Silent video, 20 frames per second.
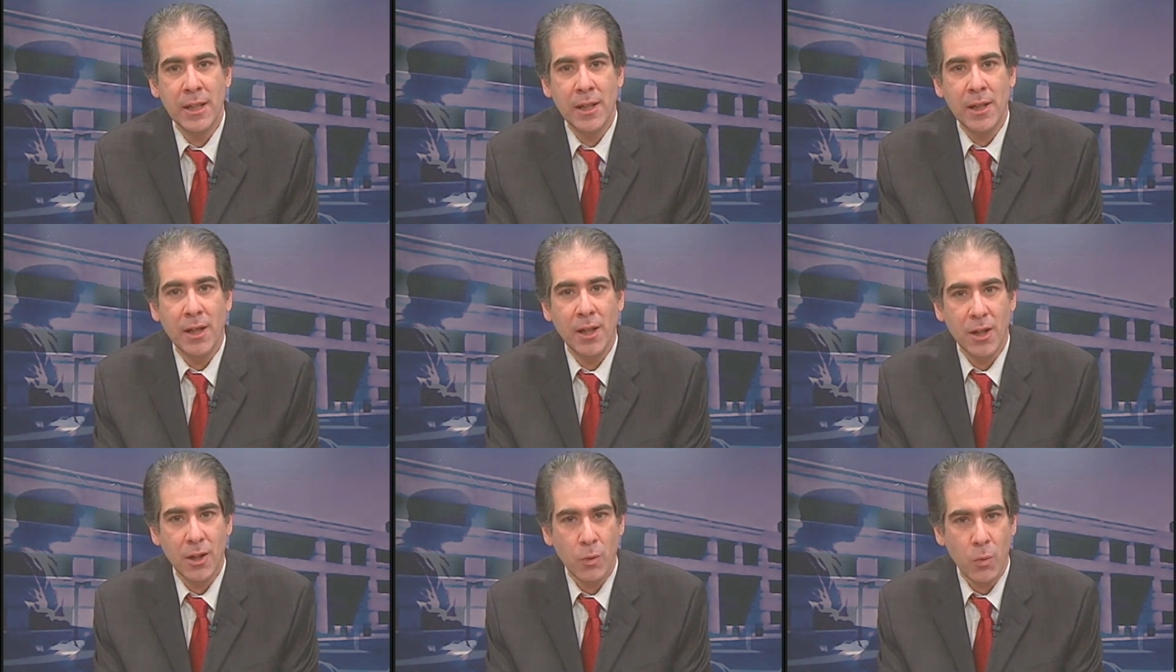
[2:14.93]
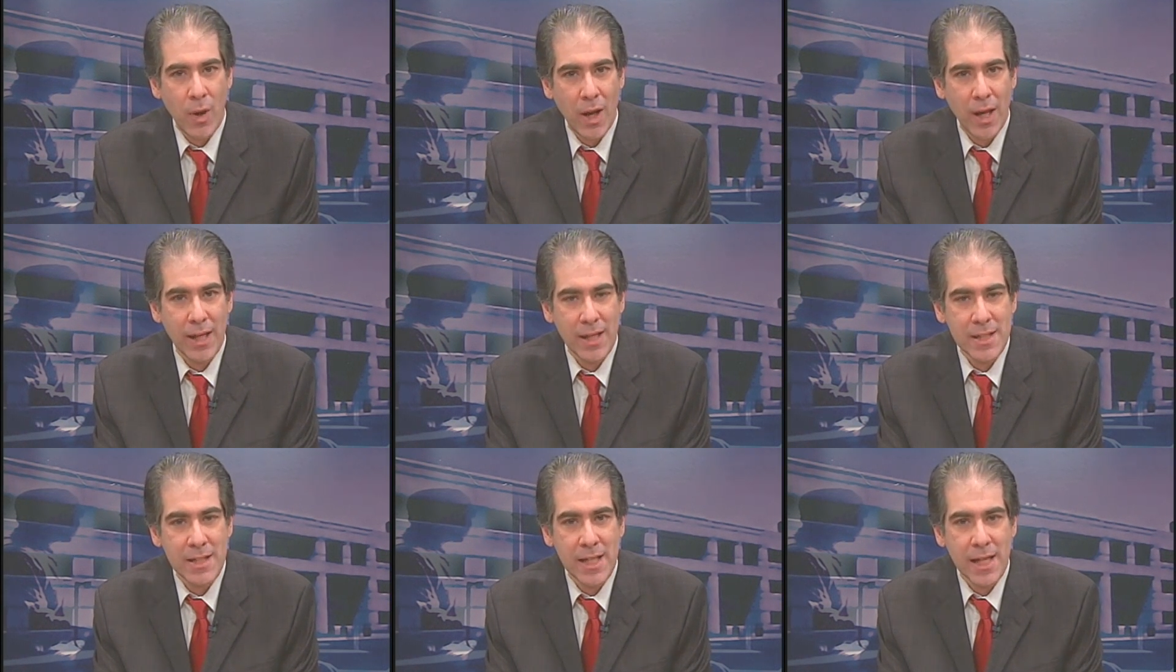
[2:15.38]
a
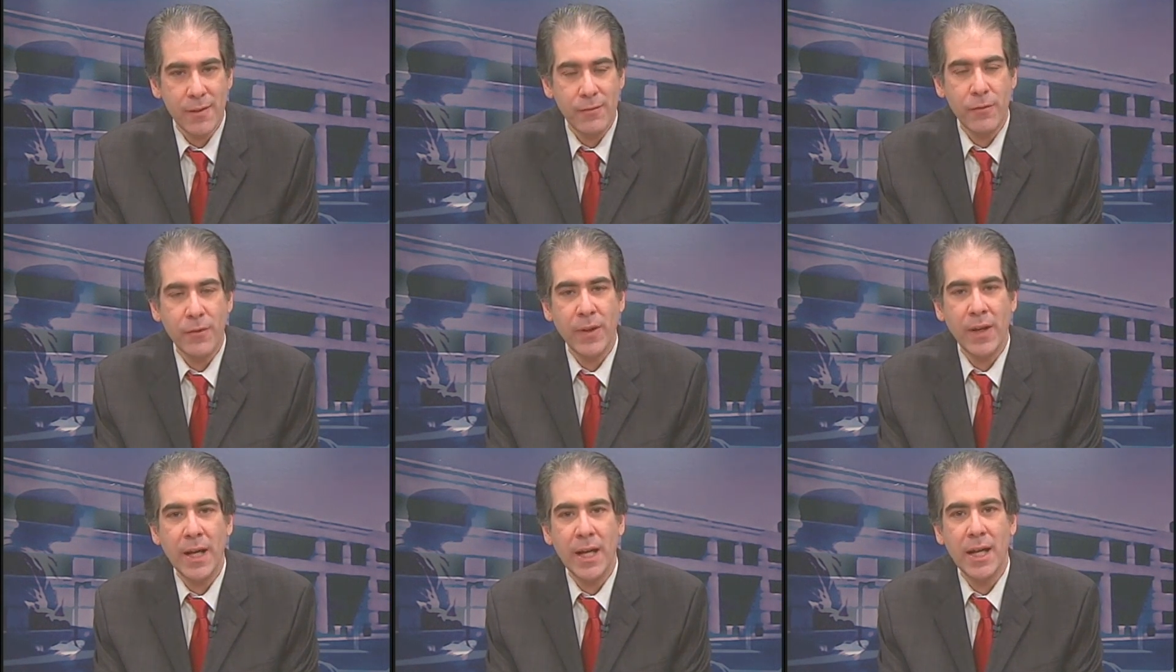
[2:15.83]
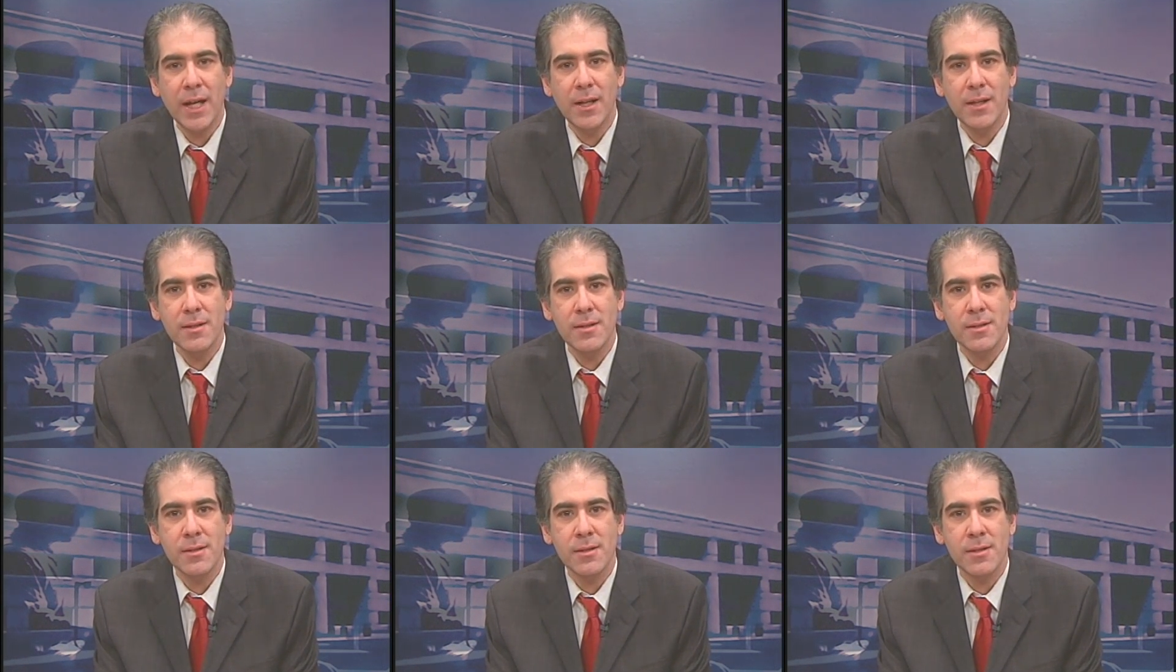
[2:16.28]
quiet day for the
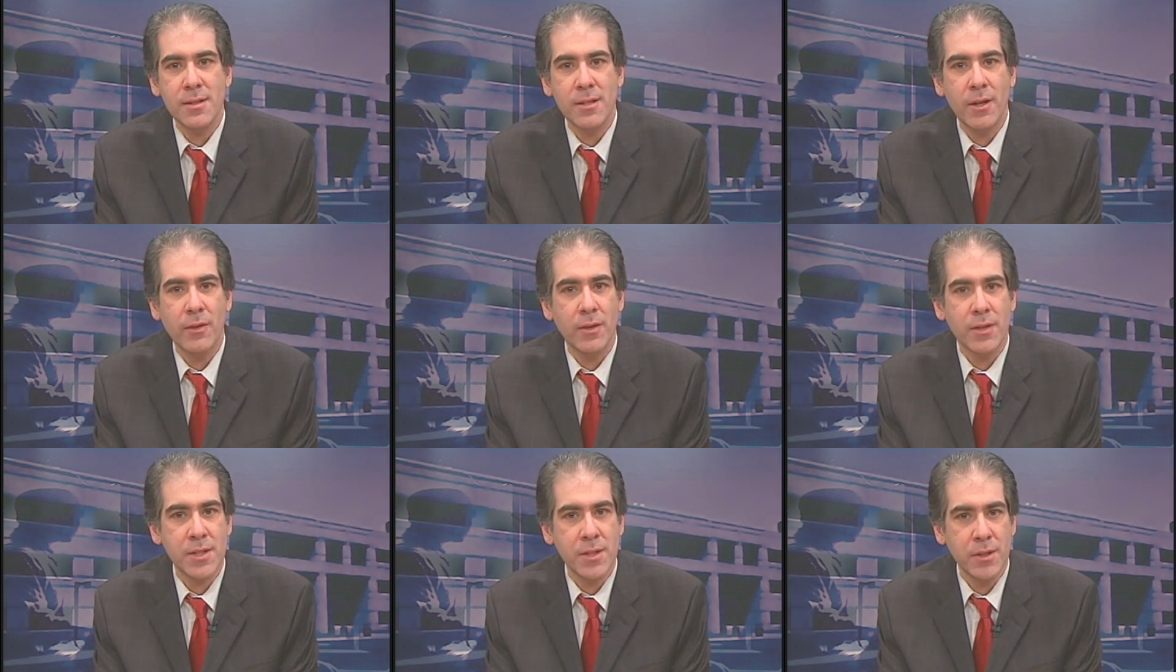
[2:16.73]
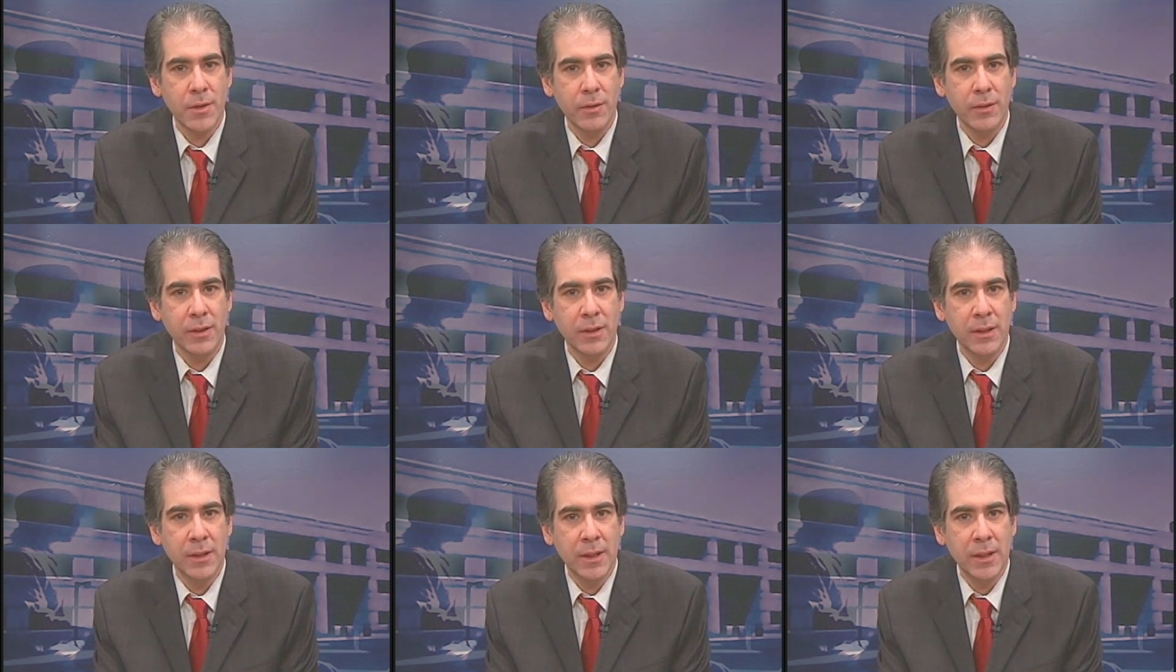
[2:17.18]
Yankees in
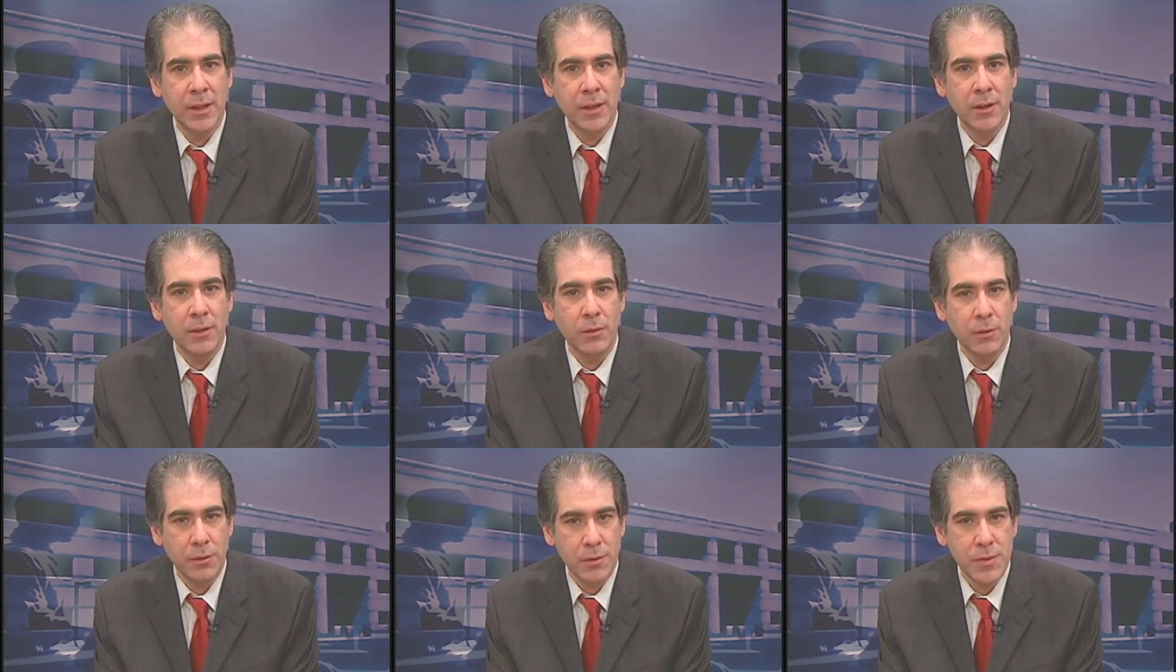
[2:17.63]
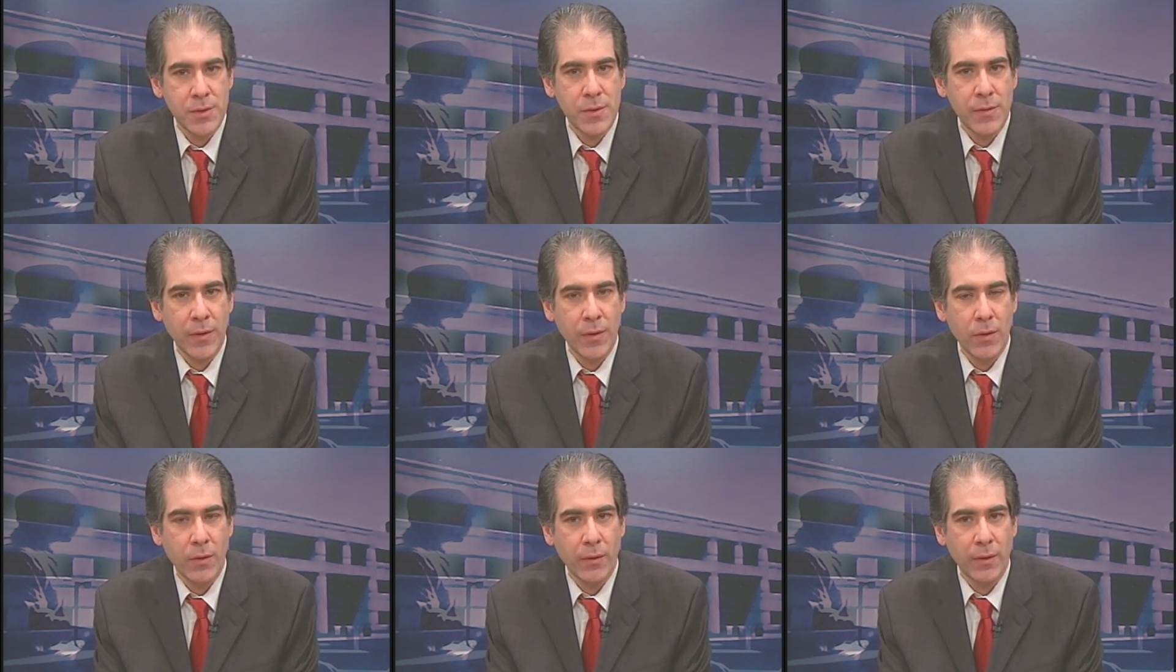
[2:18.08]
Sarasota, who lose to
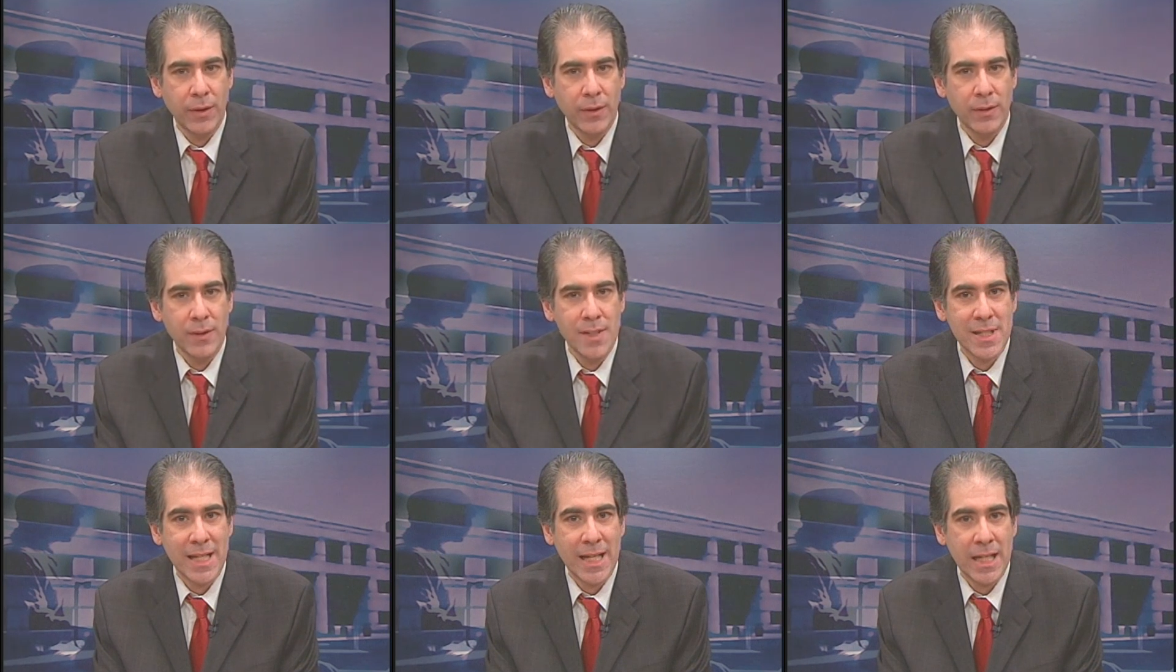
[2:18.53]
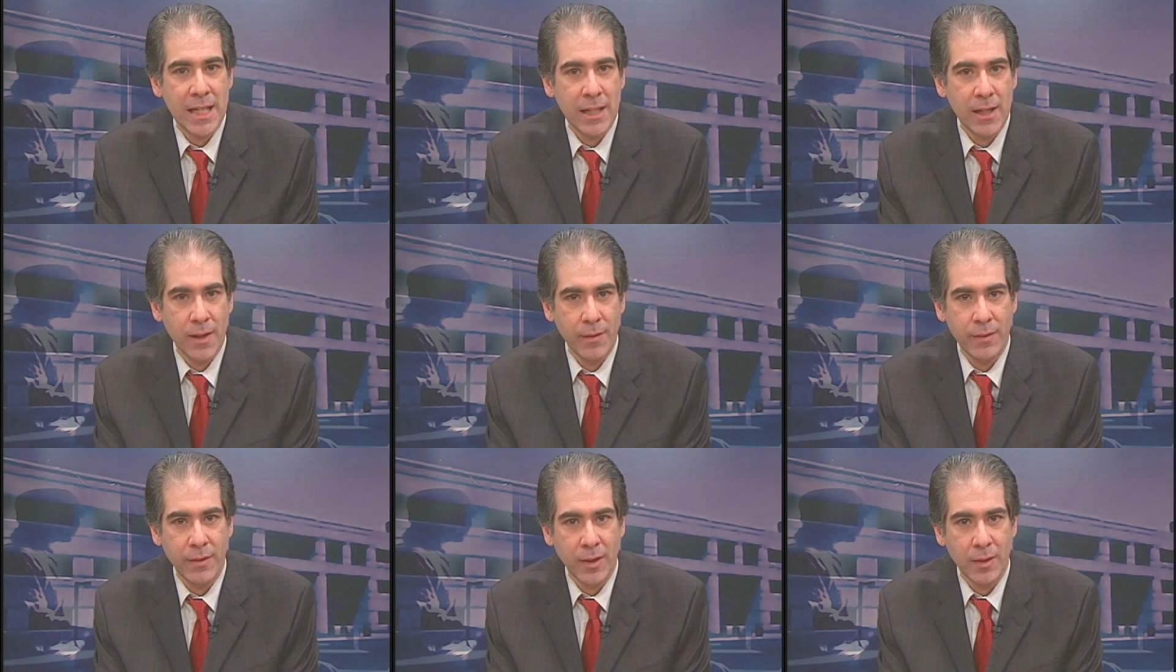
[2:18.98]
the Orioles
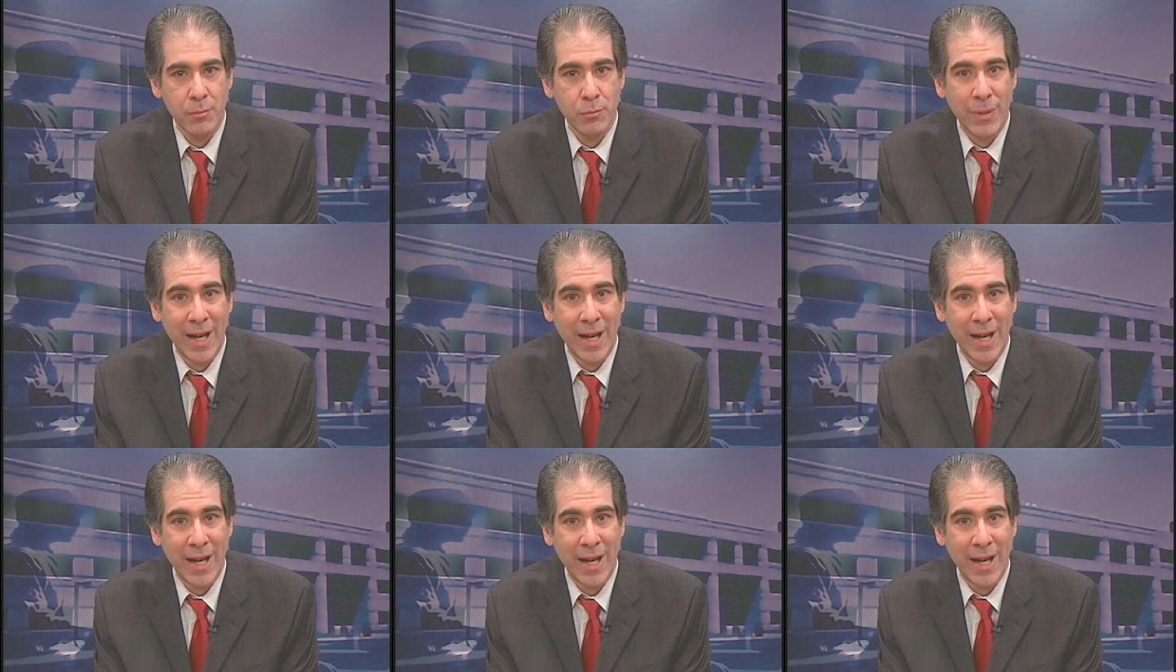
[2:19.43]
8-0.